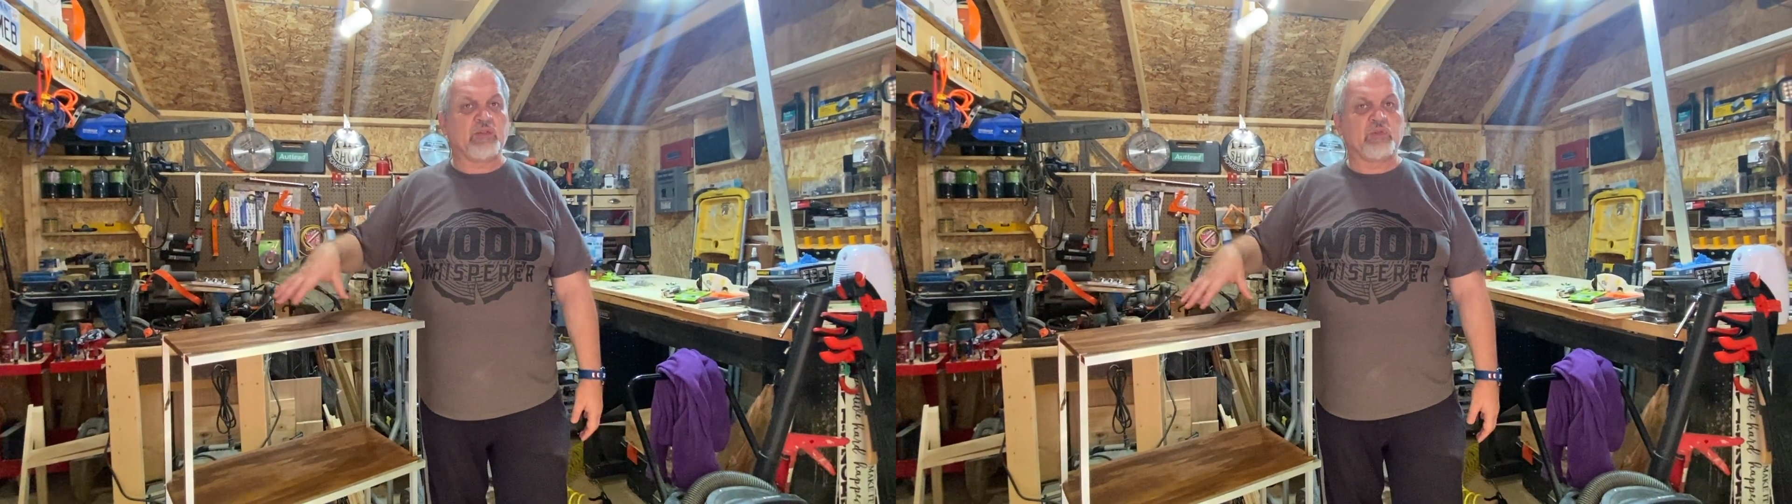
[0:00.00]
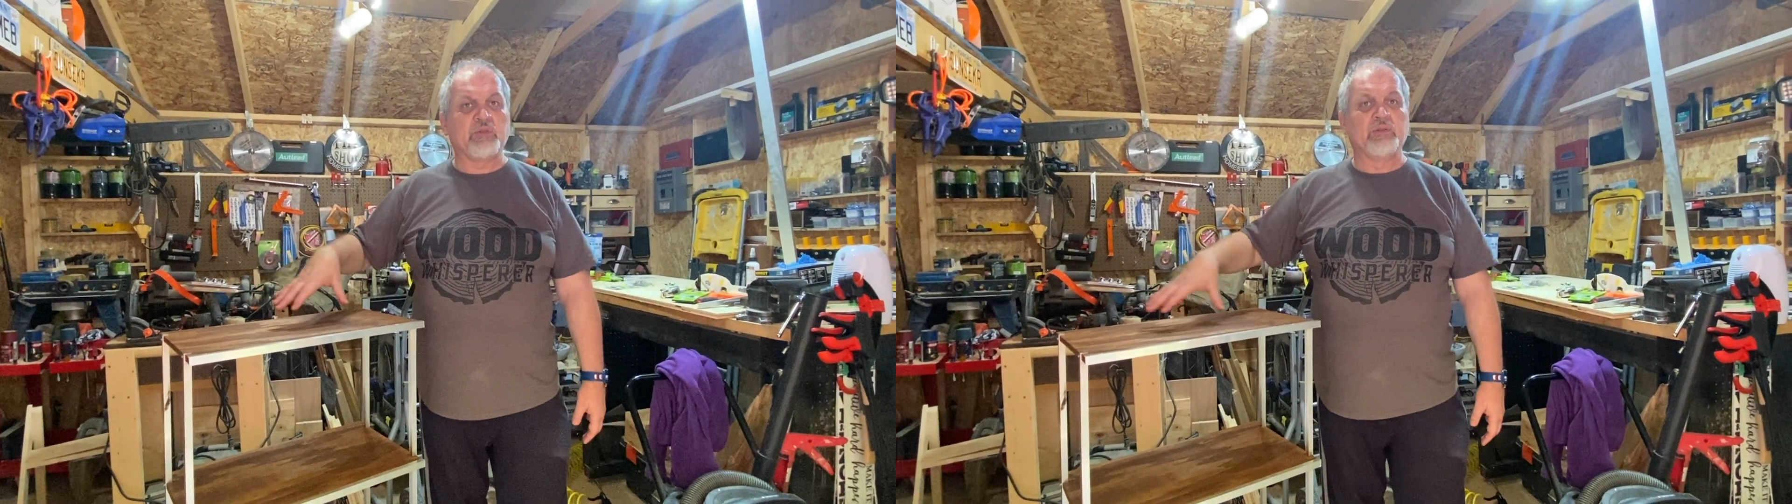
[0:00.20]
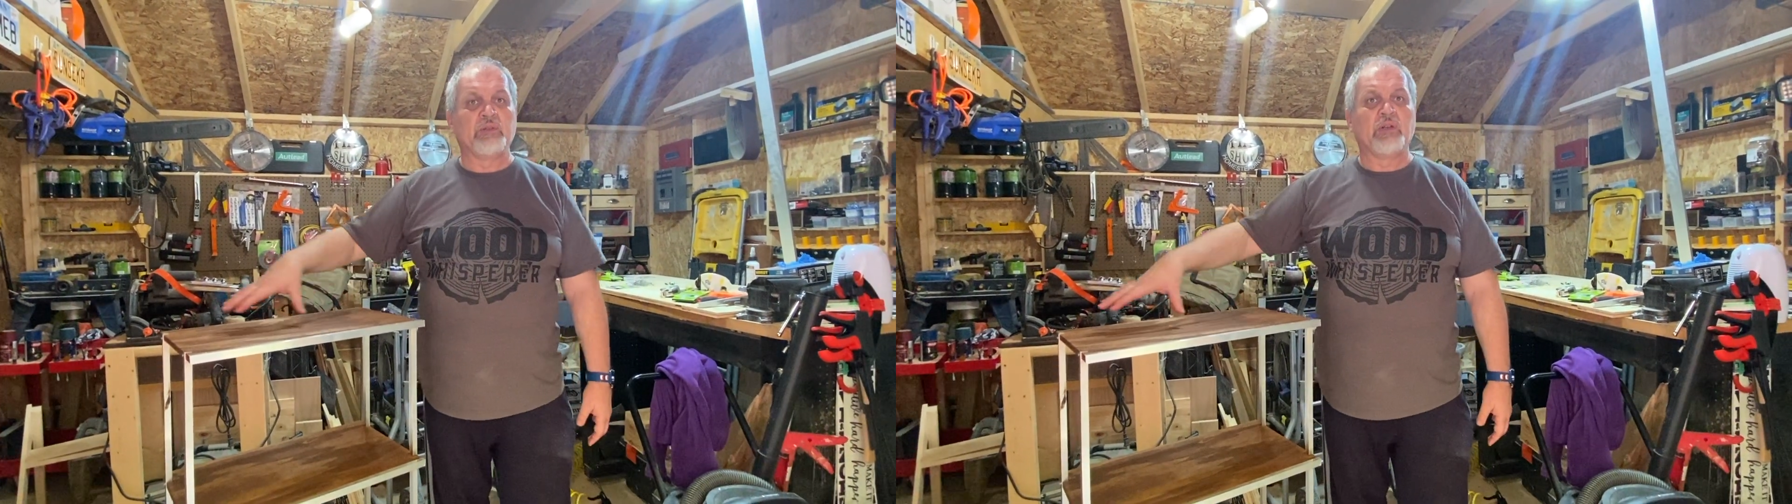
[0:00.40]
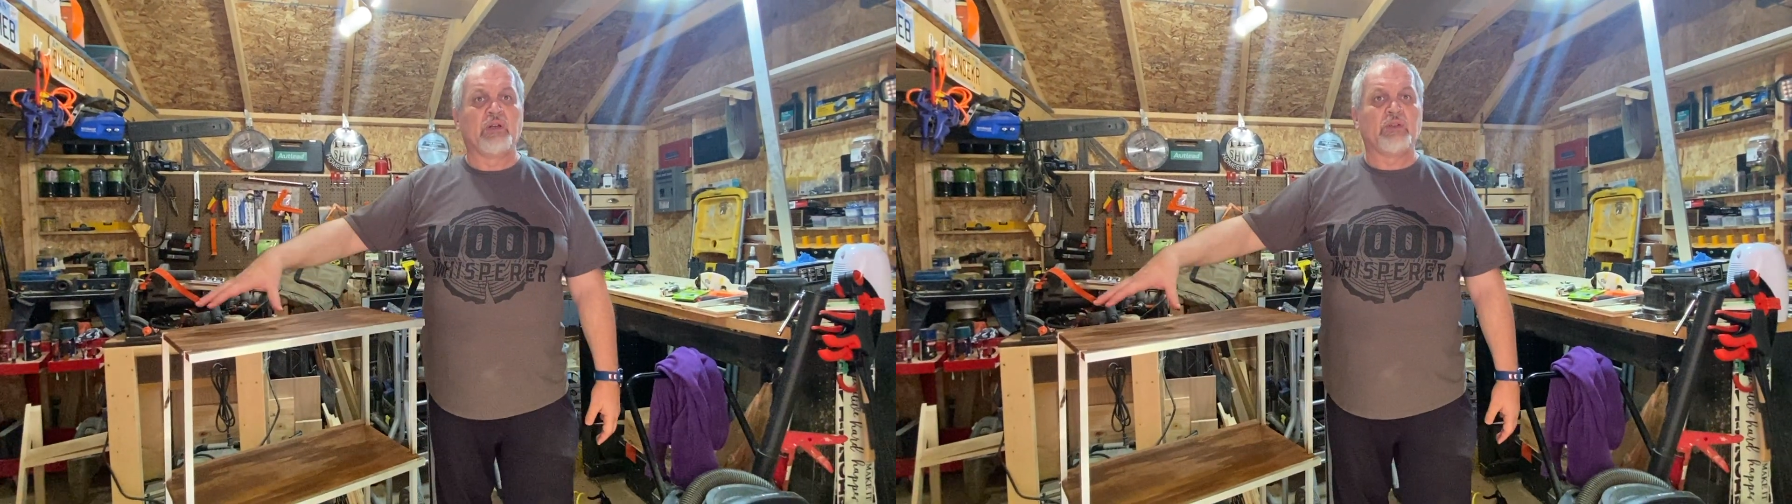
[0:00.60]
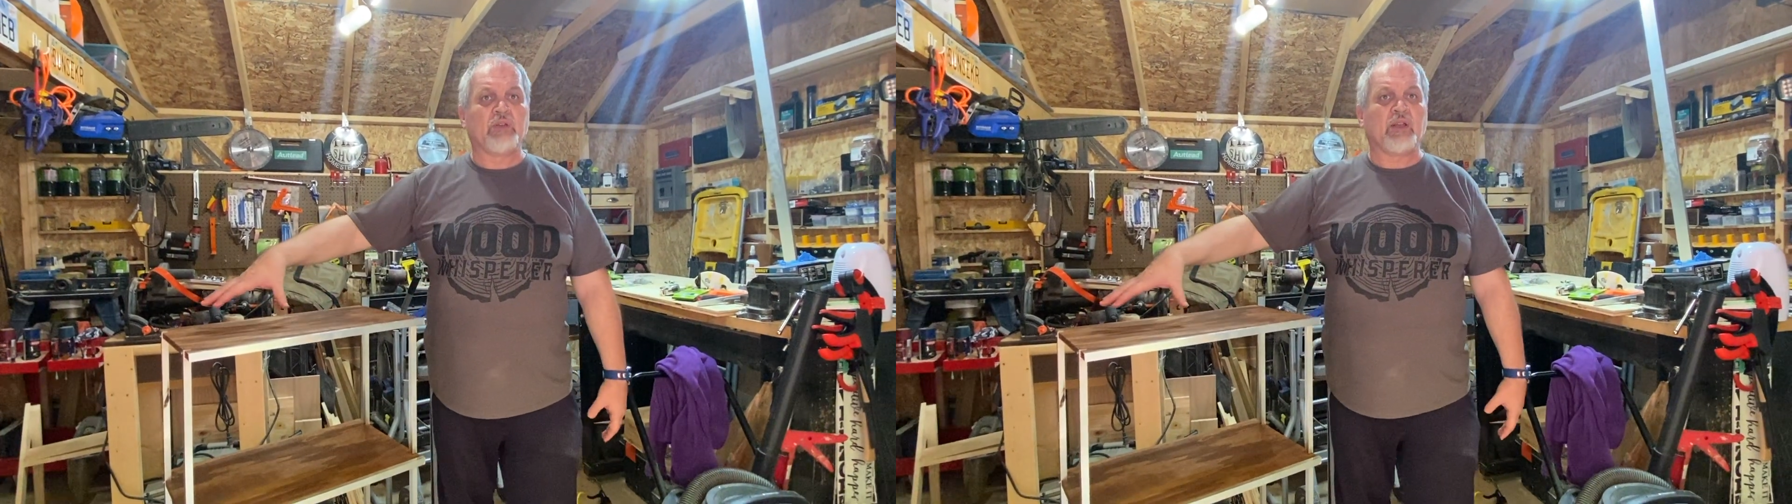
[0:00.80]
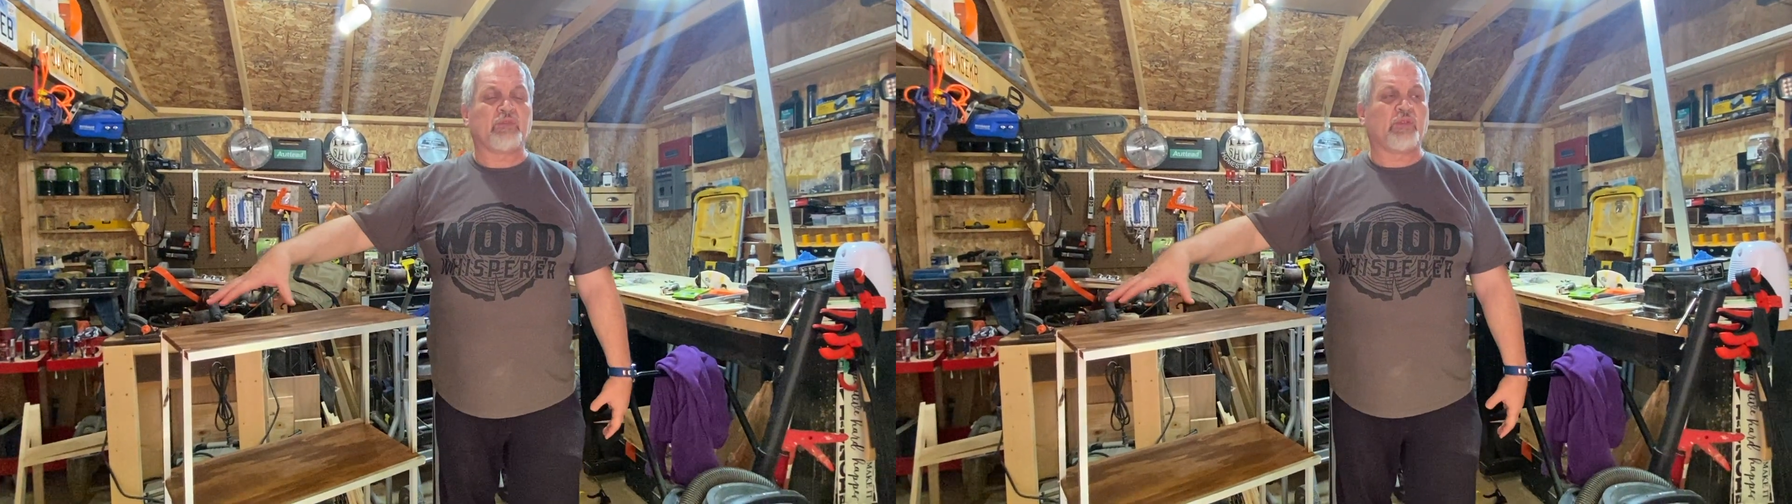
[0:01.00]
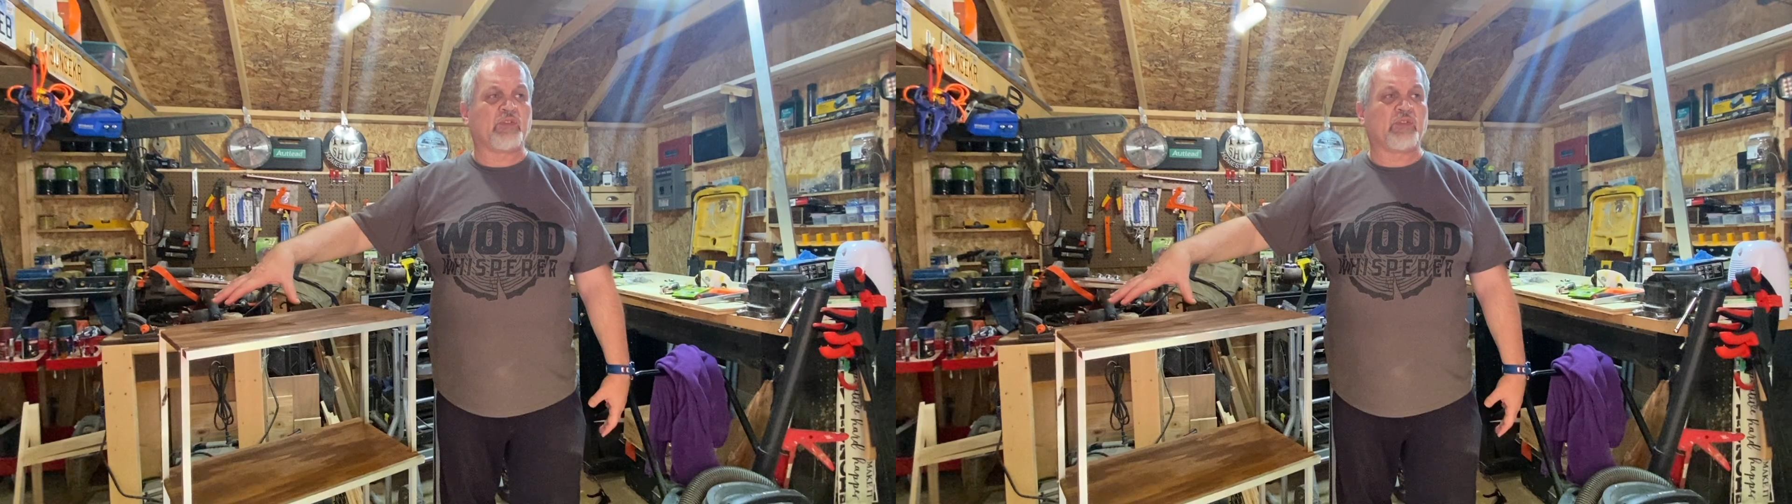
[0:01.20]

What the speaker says: 2 to get 4